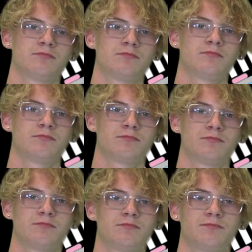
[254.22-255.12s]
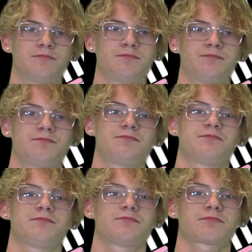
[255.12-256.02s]

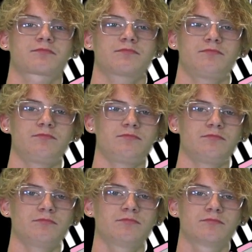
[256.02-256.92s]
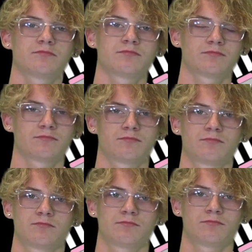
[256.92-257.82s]

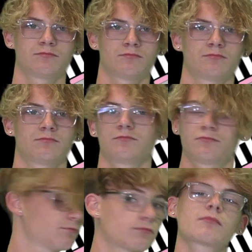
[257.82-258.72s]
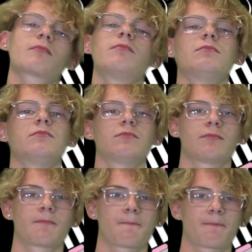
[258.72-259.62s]

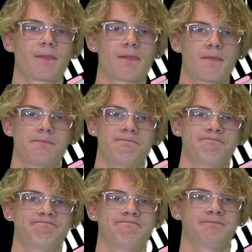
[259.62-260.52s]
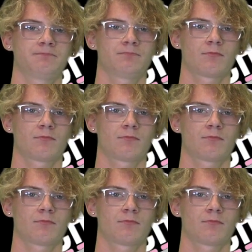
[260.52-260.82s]
(silent)